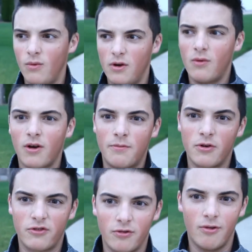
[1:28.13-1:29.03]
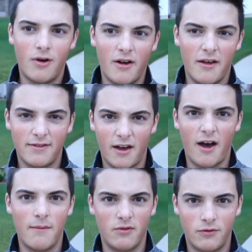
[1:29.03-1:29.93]
we don't want to push the lawn at
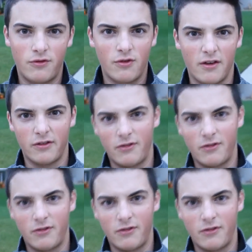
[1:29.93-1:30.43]
times of stress,